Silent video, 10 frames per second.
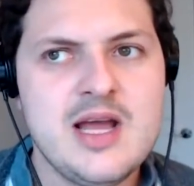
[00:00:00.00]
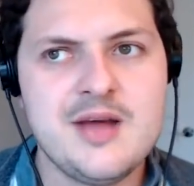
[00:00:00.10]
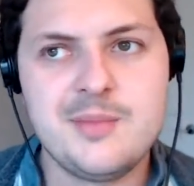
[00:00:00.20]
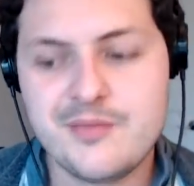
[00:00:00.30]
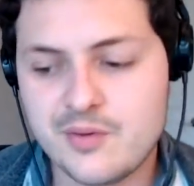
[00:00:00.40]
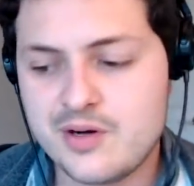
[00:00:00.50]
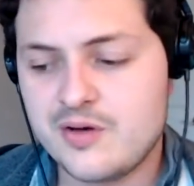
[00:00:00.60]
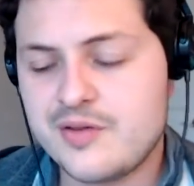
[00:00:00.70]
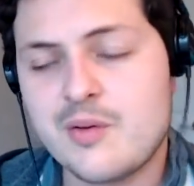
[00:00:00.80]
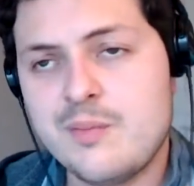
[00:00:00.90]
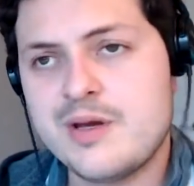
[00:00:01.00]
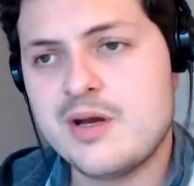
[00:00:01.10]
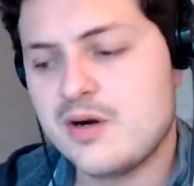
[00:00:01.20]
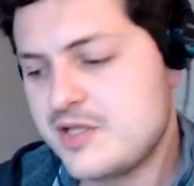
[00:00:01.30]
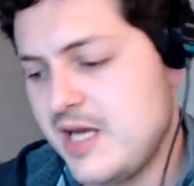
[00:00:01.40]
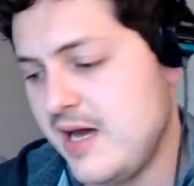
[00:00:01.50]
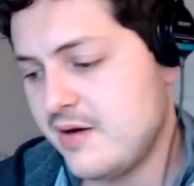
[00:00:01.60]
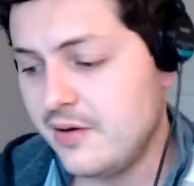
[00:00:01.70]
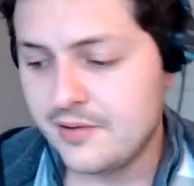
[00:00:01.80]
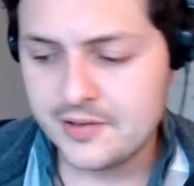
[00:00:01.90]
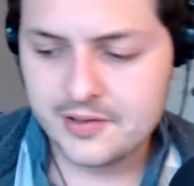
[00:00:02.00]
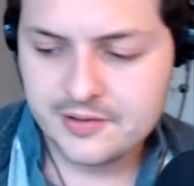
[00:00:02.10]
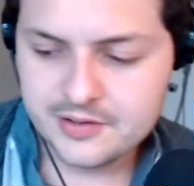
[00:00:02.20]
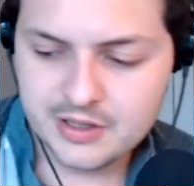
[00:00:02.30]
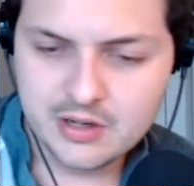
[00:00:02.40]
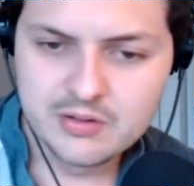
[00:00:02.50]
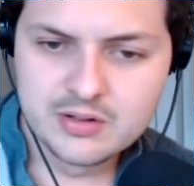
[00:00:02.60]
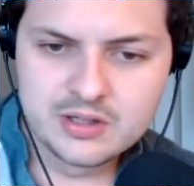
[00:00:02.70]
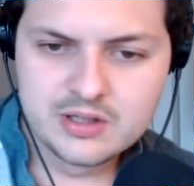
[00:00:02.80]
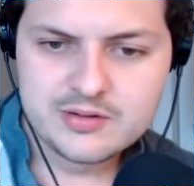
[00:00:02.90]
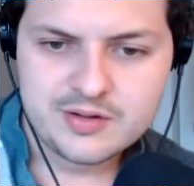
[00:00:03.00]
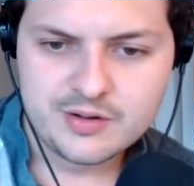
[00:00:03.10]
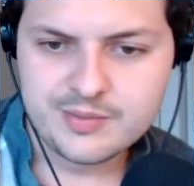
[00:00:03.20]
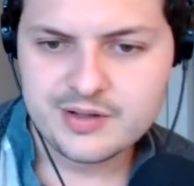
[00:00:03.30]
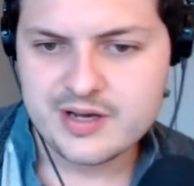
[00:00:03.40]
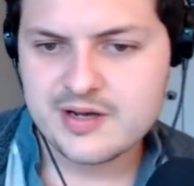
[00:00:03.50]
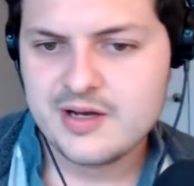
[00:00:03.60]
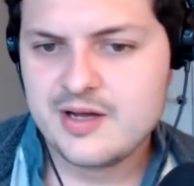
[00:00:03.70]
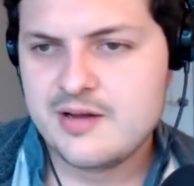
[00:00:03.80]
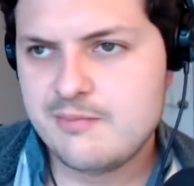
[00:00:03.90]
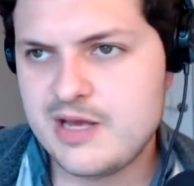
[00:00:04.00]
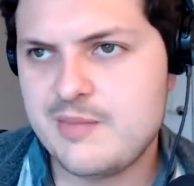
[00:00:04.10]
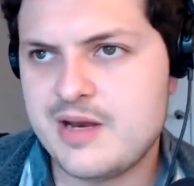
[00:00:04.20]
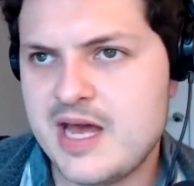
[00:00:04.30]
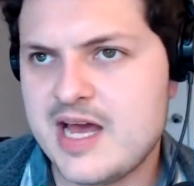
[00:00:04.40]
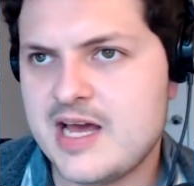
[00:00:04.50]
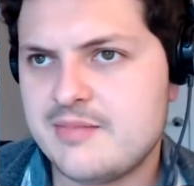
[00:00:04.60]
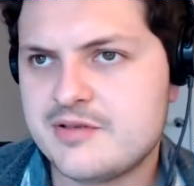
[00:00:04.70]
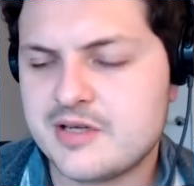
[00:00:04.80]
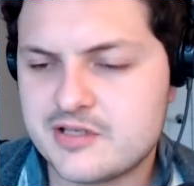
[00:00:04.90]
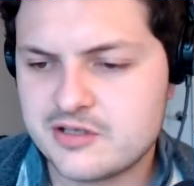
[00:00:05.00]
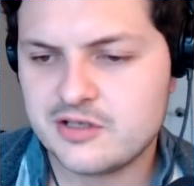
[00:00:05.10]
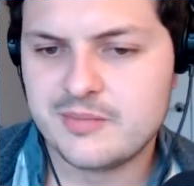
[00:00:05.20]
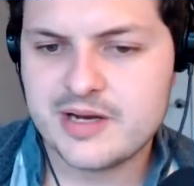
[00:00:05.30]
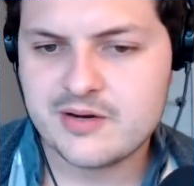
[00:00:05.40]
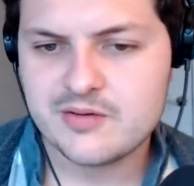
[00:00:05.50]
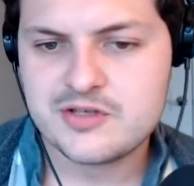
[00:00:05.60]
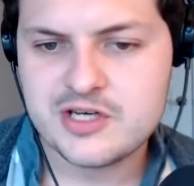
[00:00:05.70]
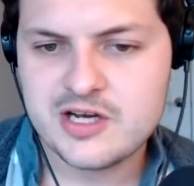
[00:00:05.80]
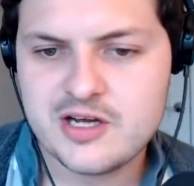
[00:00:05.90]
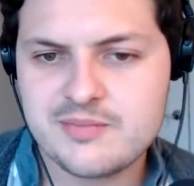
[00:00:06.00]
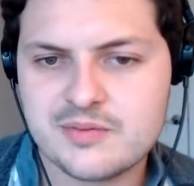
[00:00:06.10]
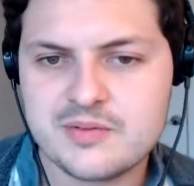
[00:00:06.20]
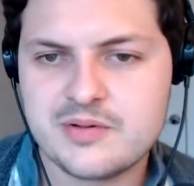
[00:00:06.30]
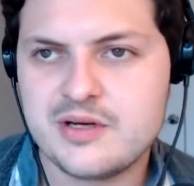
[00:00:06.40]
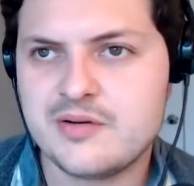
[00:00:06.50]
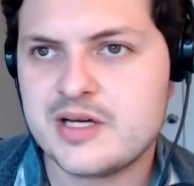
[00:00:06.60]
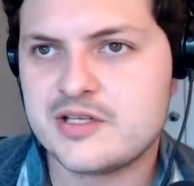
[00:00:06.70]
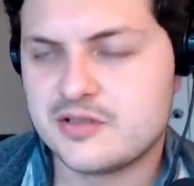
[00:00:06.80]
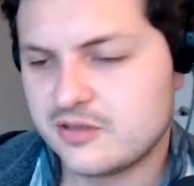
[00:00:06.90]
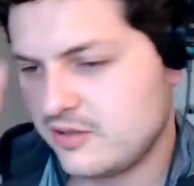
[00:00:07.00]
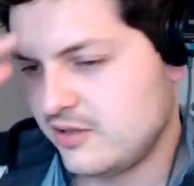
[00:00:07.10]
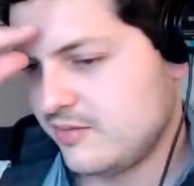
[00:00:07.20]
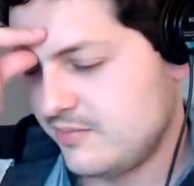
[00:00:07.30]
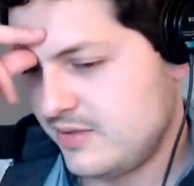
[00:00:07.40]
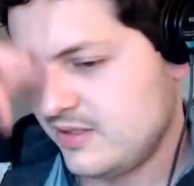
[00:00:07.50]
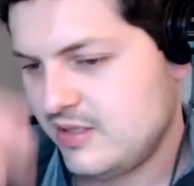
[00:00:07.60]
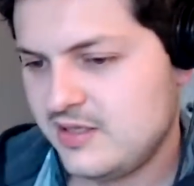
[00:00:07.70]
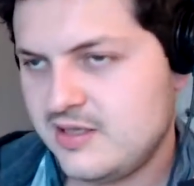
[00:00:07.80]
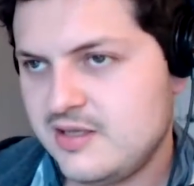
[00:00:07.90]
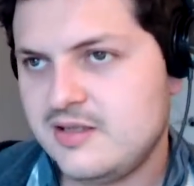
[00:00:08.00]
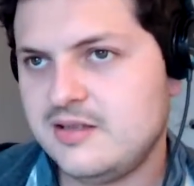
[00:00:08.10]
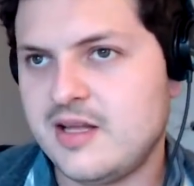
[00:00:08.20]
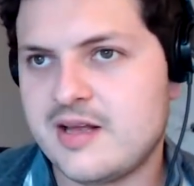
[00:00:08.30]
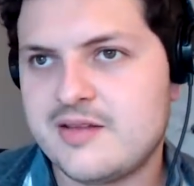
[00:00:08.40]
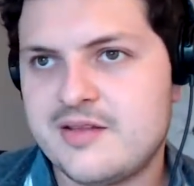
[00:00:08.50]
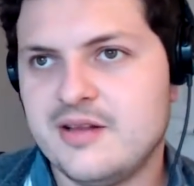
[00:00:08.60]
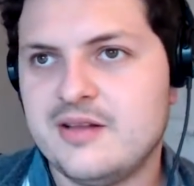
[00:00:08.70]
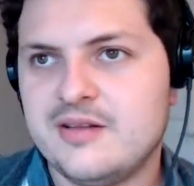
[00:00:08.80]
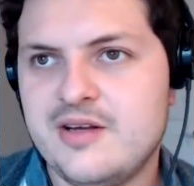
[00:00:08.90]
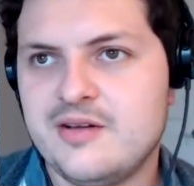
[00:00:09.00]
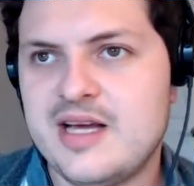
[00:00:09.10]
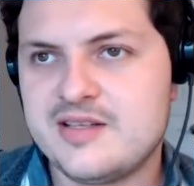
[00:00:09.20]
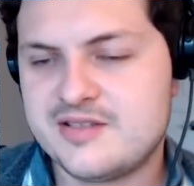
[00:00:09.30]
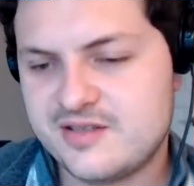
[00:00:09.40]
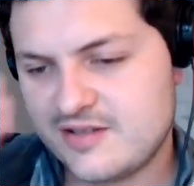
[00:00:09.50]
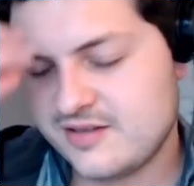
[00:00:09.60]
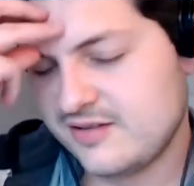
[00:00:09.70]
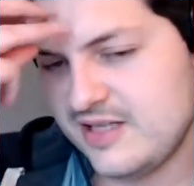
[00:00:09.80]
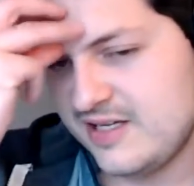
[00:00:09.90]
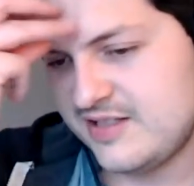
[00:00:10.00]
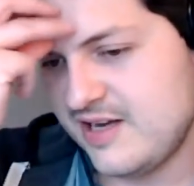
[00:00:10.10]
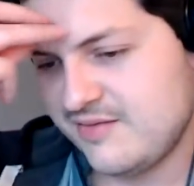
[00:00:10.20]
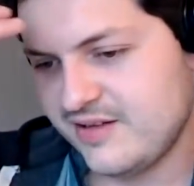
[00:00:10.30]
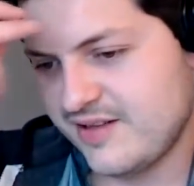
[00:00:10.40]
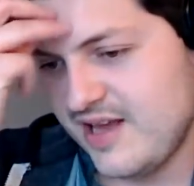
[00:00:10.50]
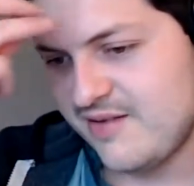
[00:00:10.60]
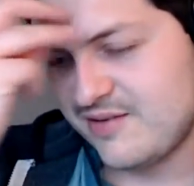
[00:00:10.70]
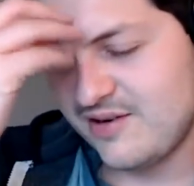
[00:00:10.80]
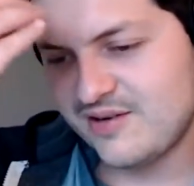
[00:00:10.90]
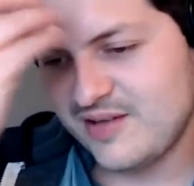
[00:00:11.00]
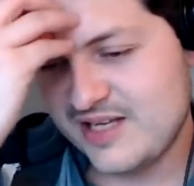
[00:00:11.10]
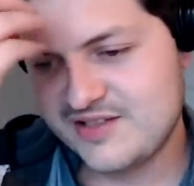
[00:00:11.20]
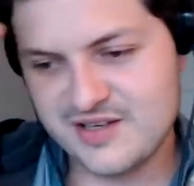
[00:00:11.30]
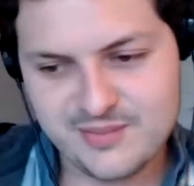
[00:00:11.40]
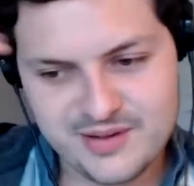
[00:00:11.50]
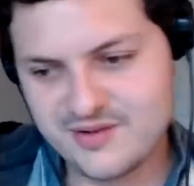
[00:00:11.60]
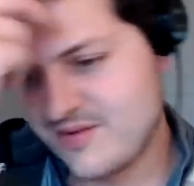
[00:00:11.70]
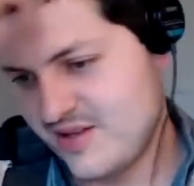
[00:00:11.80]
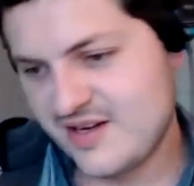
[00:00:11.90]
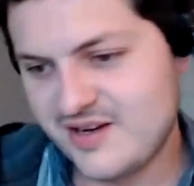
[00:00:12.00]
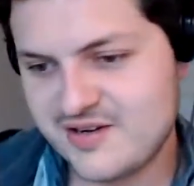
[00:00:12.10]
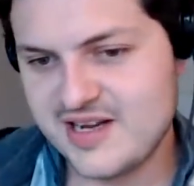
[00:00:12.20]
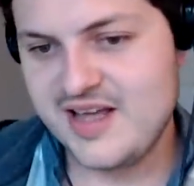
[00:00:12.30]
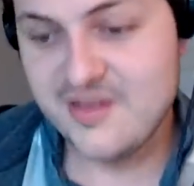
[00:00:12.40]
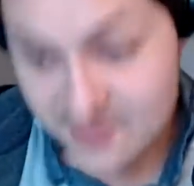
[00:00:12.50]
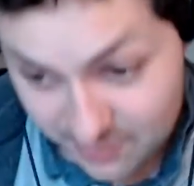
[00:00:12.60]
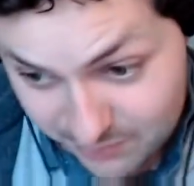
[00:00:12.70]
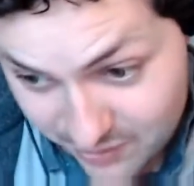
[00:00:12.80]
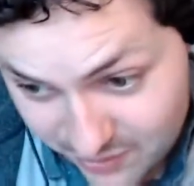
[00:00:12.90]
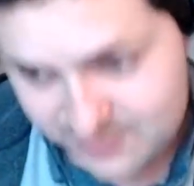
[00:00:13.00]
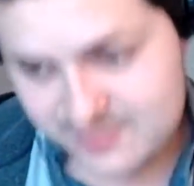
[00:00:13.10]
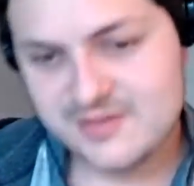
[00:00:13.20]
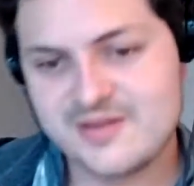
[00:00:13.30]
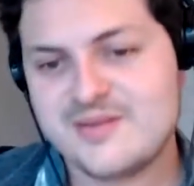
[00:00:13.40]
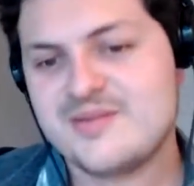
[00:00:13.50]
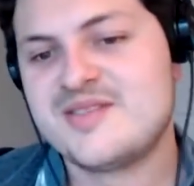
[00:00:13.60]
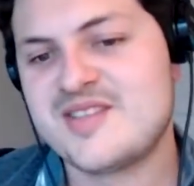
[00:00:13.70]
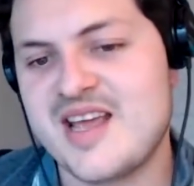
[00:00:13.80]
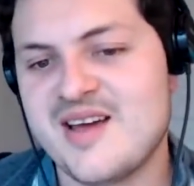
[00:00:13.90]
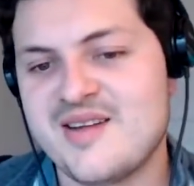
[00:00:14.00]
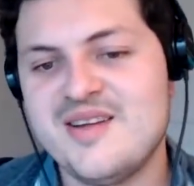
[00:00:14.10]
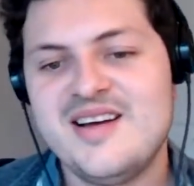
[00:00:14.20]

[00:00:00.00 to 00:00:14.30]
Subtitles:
And before you know it, there won't be cards at all. There'll be like payment apps. You get your little microchip or, you got your little, like the last avatar, last airbender thing on your head. You go beep and scan.